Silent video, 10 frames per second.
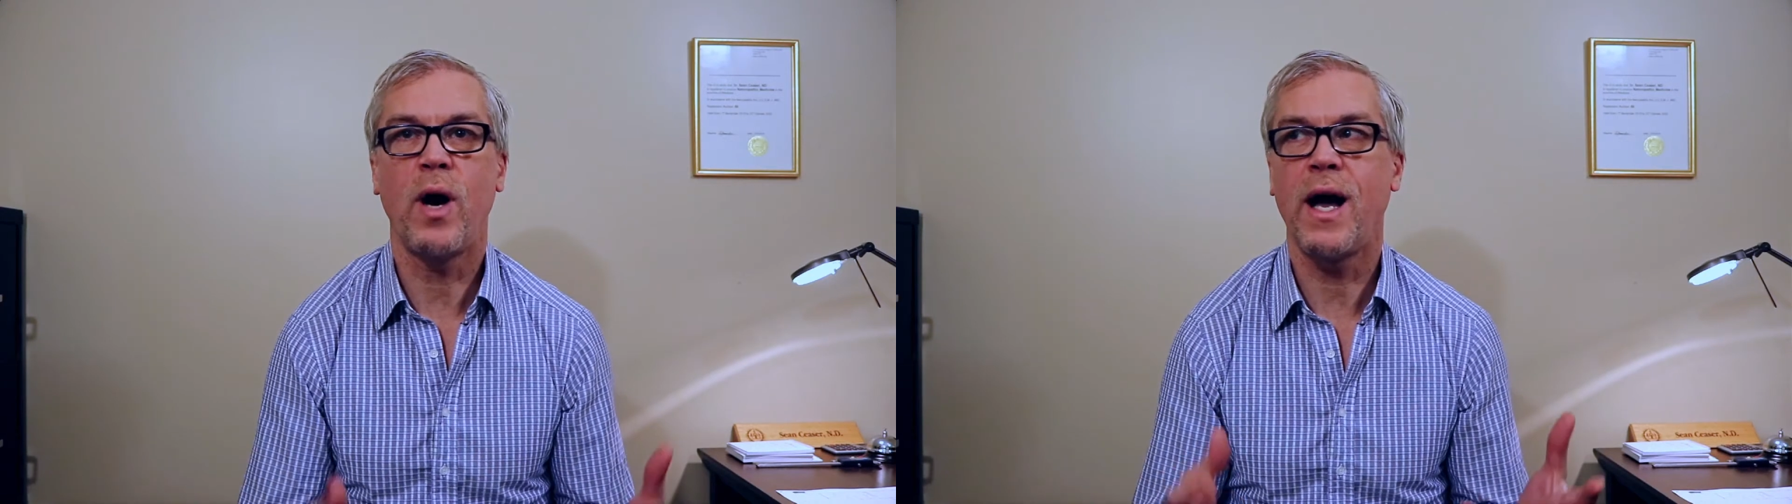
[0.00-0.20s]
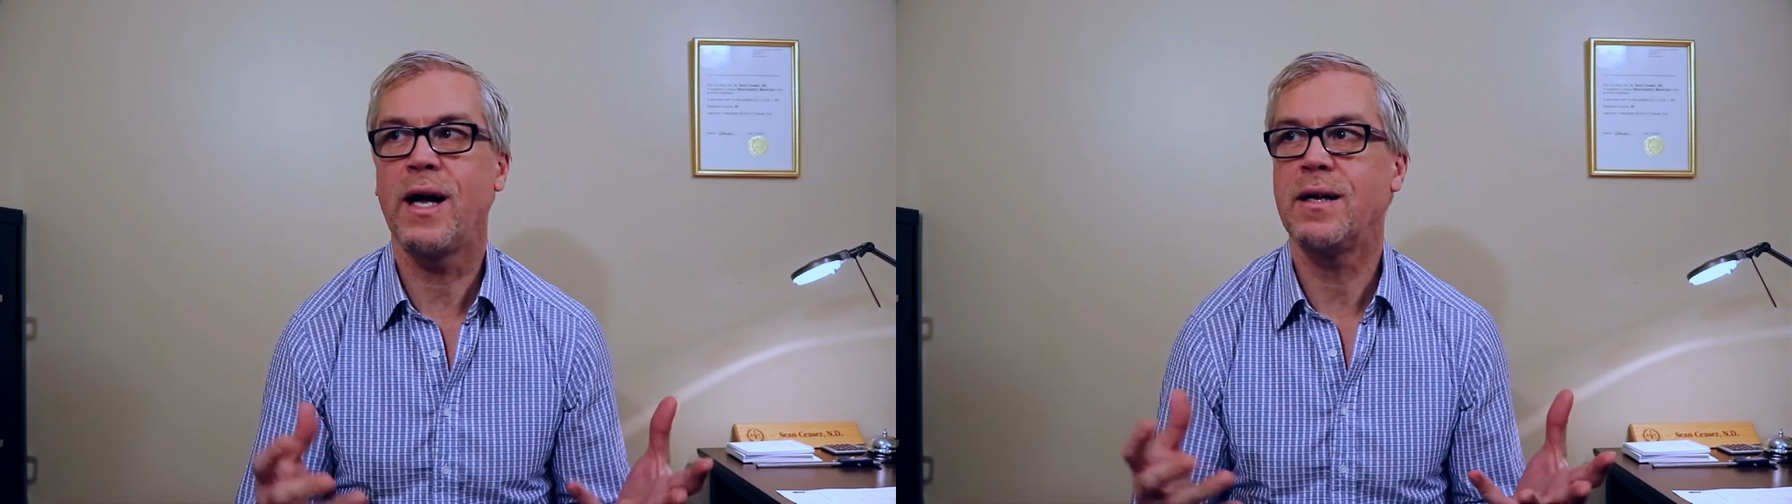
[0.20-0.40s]

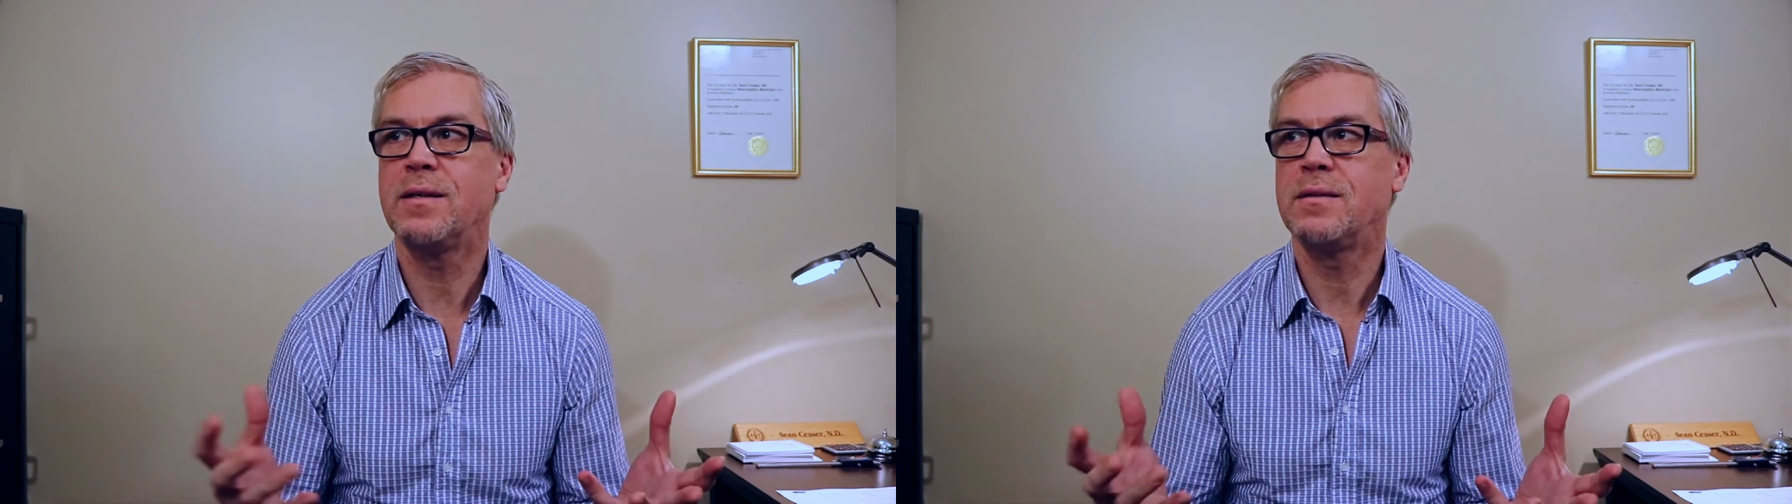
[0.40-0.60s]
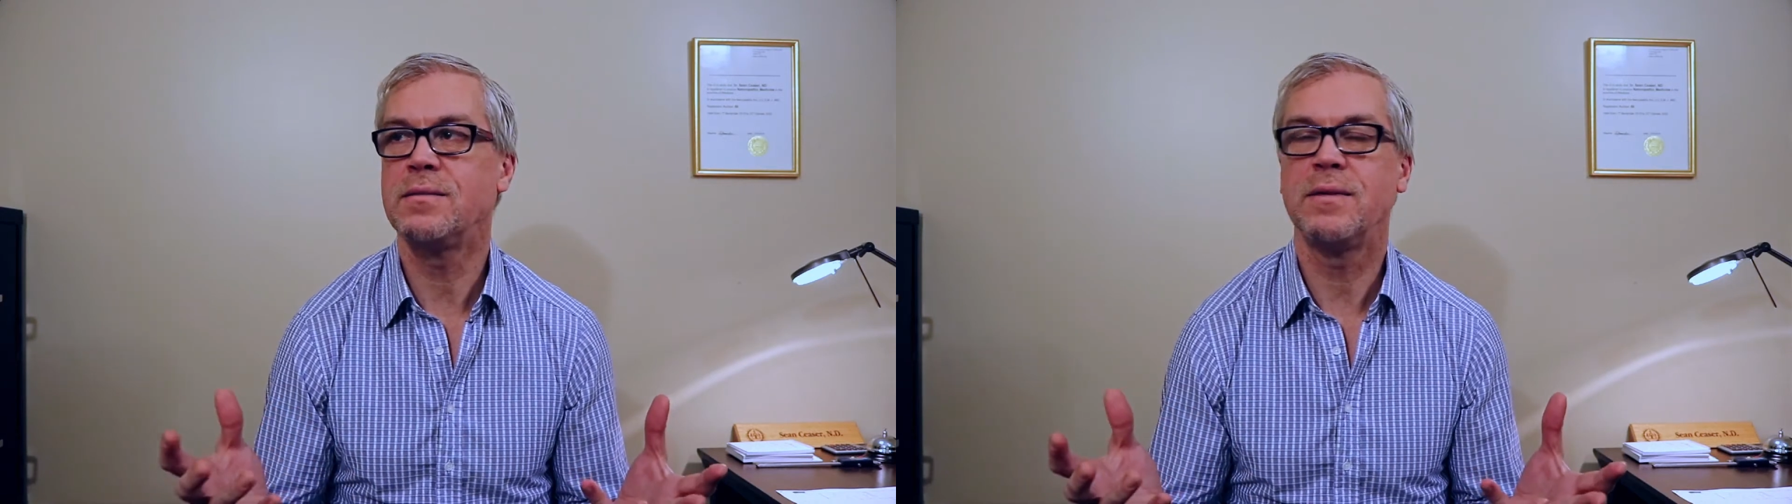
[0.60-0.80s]

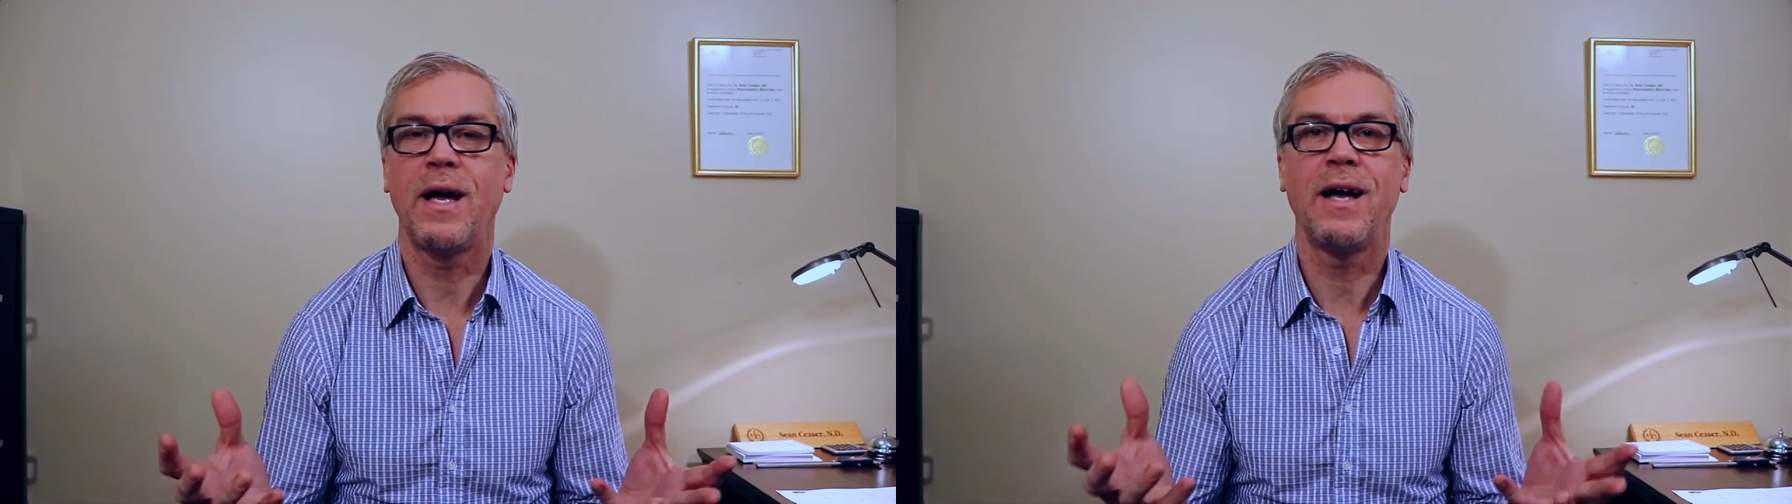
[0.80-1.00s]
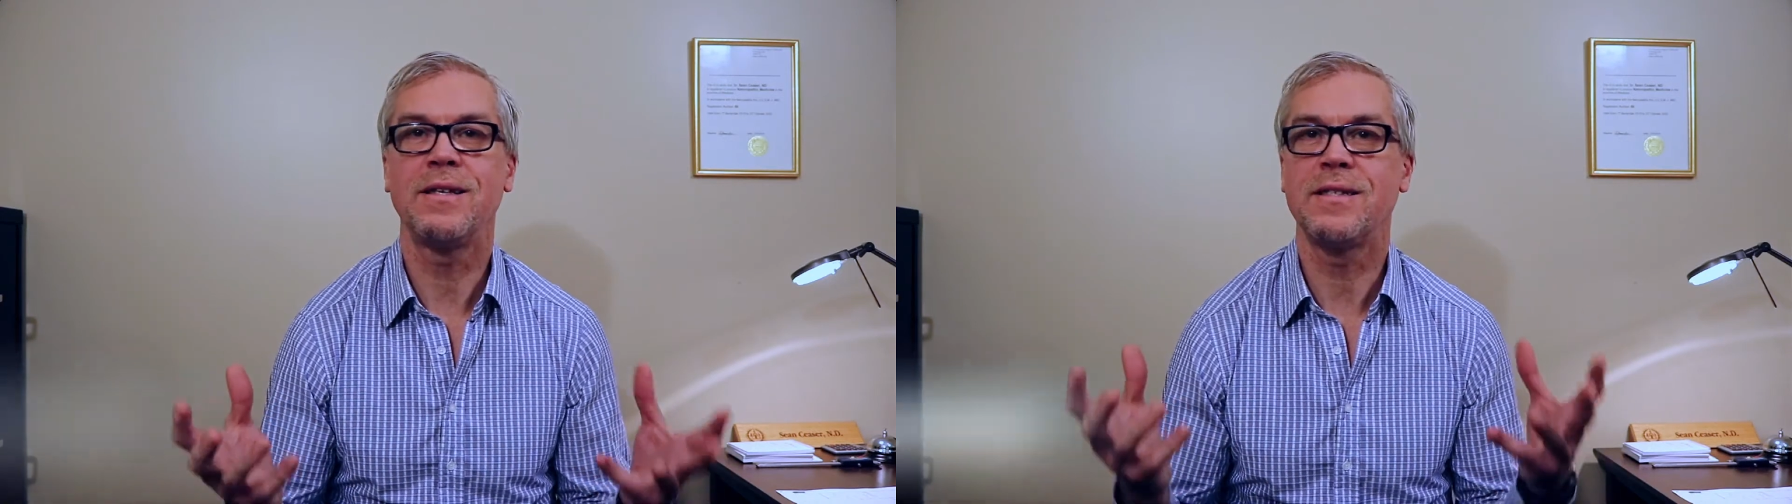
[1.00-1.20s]
why
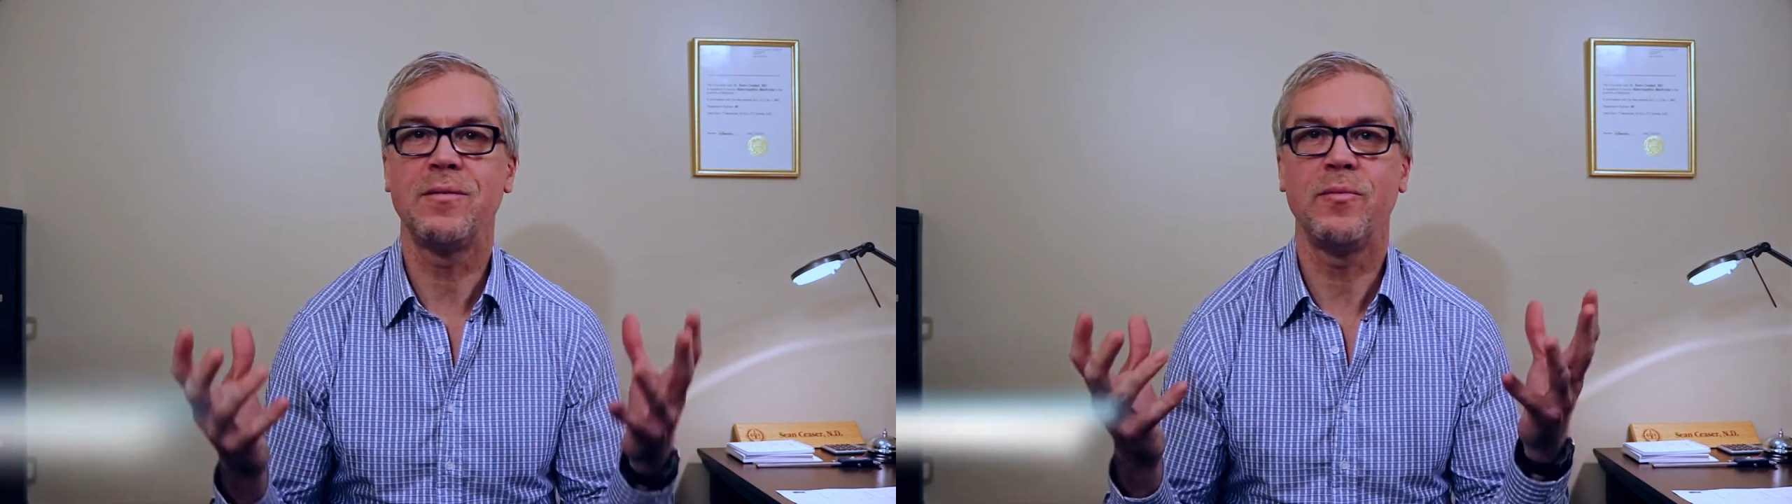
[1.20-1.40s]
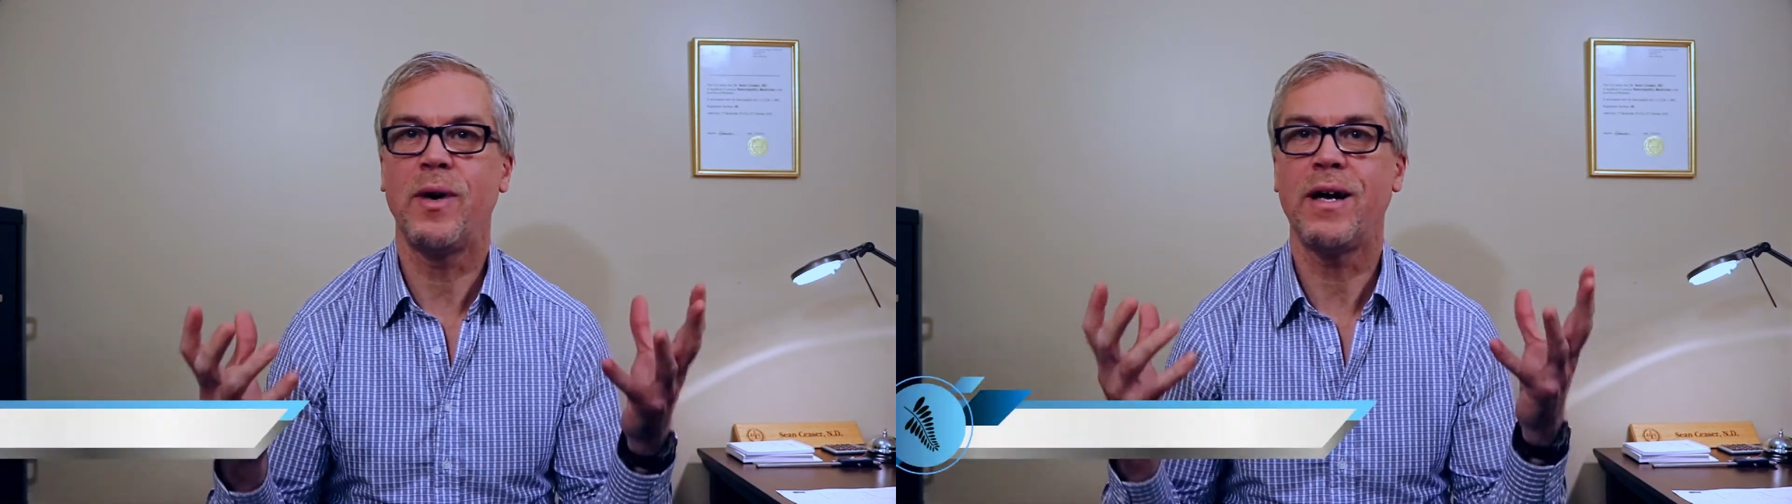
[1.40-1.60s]

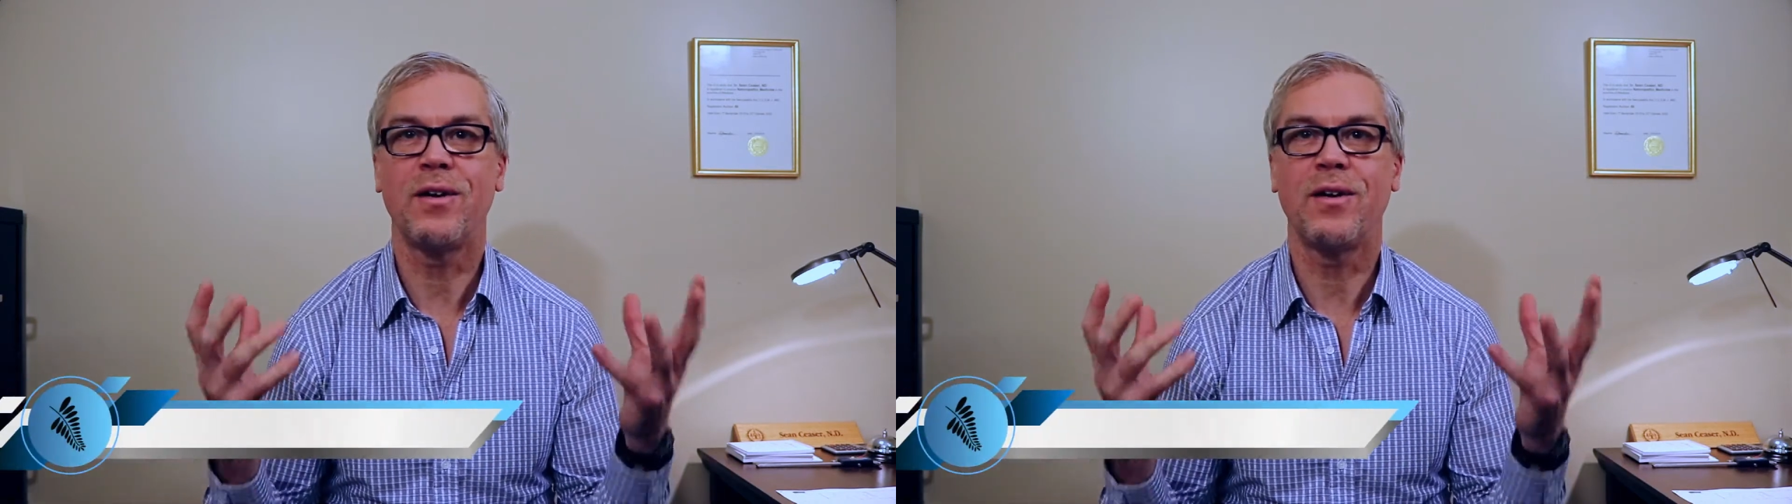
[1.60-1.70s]
hasn't my